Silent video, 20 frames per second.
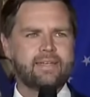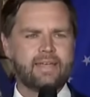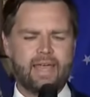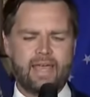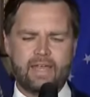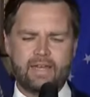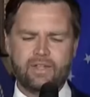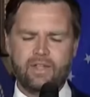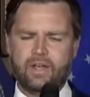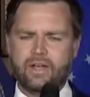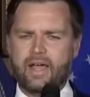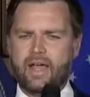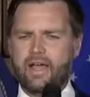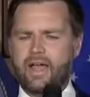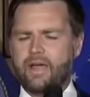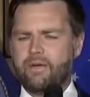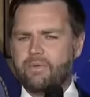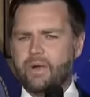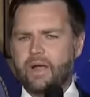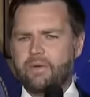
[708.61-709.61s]
And look,
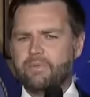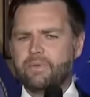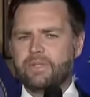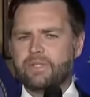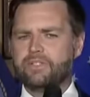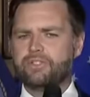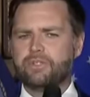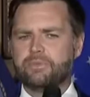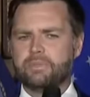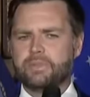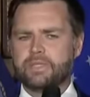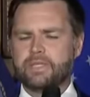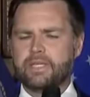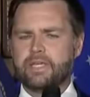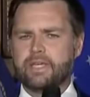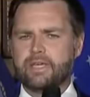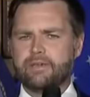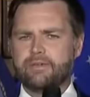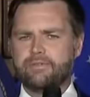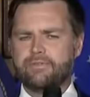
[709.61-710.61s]
I really do
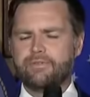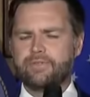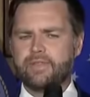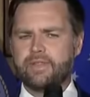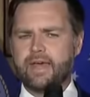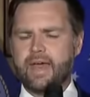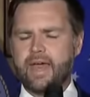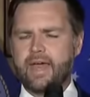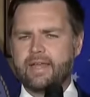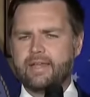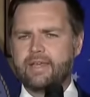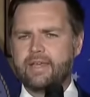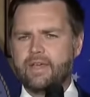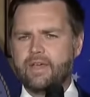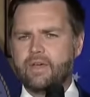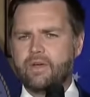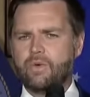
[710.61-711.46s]
believe that